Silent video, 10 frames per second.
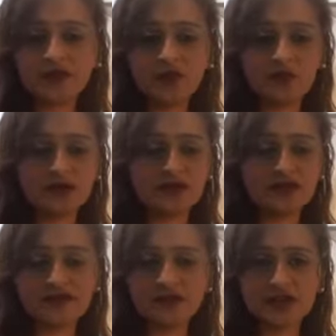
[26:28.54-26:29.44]
or,
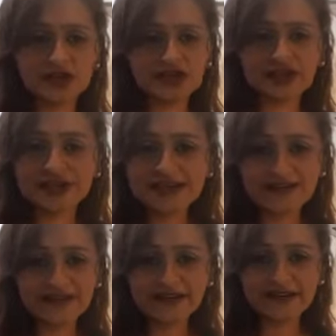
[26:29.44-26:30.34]
you know, Chardonnay
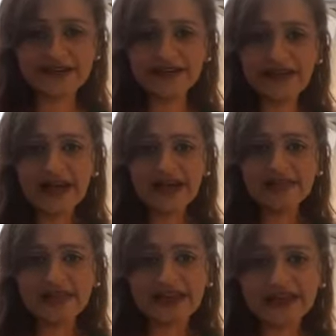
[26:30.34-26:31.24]
vinegar,
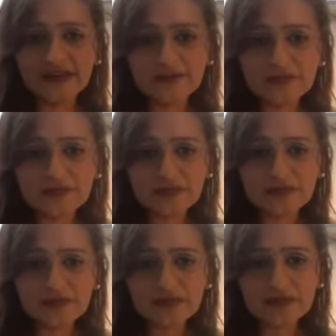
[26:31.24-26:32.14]
and then,
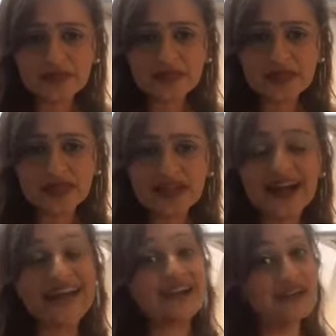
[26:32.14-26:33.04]

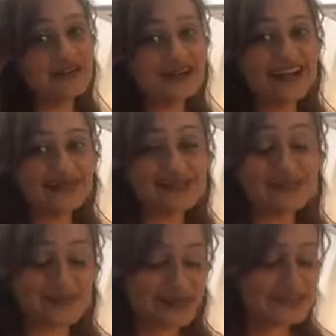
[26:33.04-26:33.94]
I know, I was
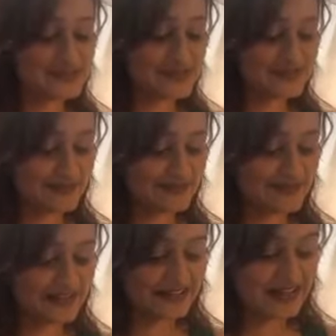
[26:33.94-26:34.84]
surprised too, I found them
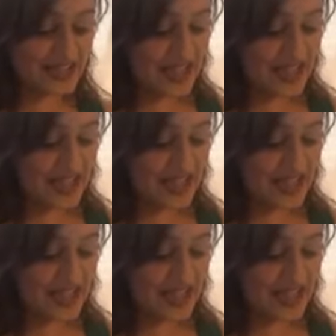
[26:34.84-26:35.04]
that day.